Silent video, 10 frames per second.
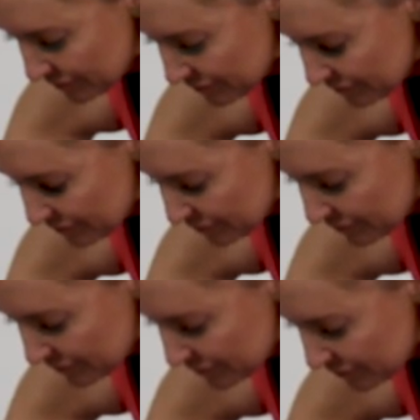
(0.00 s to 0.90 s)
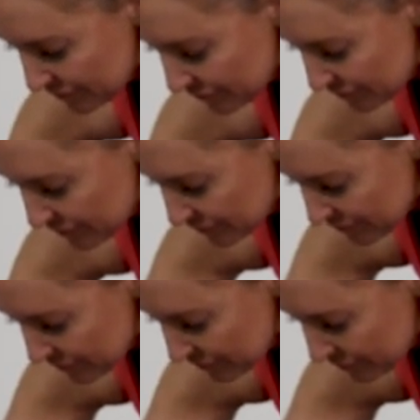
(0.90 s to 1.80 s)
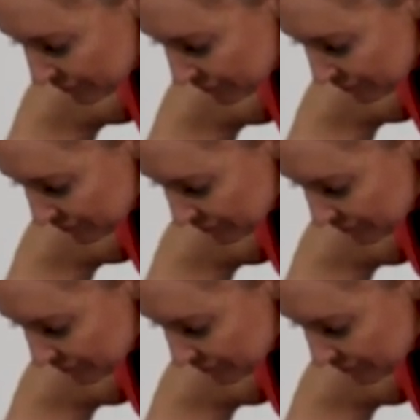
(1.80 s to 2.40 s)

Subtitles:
(no one is talking)